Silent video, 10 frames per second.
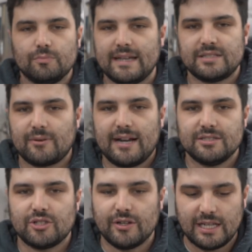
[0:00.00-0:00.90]
based
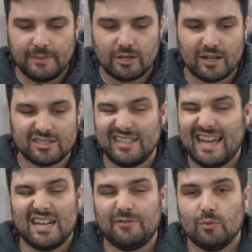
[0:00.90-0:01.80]
grains don't need to be crushed. You
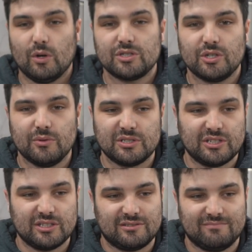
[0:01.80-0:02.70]
can if you want to, it's
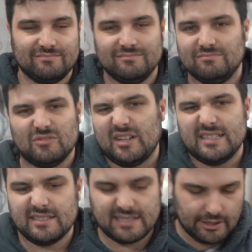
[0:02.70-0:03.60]
just not
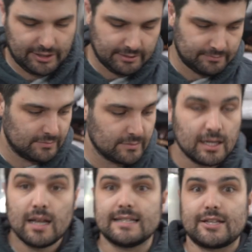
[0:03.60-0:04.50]
necessary.
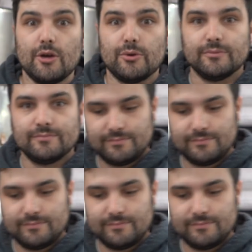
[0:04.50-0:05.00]
Let's go.